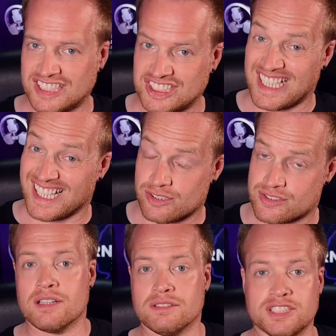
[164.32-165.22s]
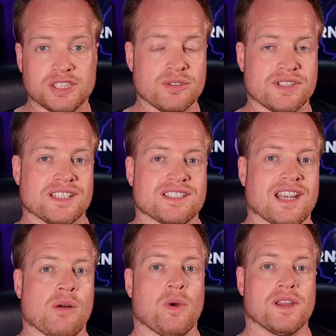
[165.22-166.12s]
the shells, reducing
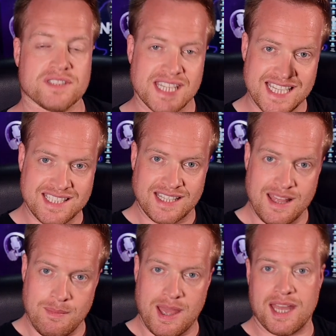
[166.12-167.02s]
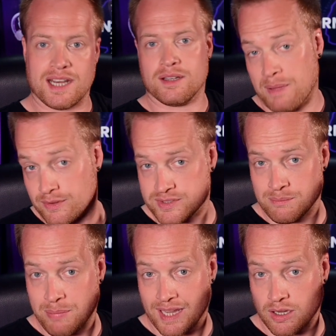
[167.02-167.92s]
sound waves hitting them and
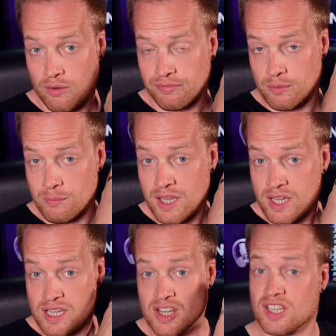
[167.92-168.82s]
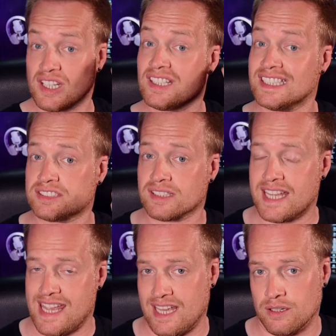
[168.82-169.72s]
bouncing back off them. And you can literally
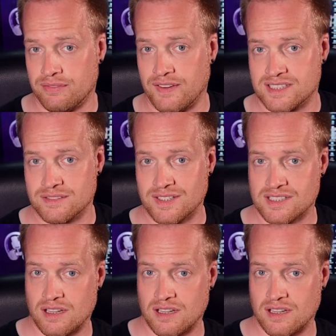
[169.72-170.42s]
hear how effective these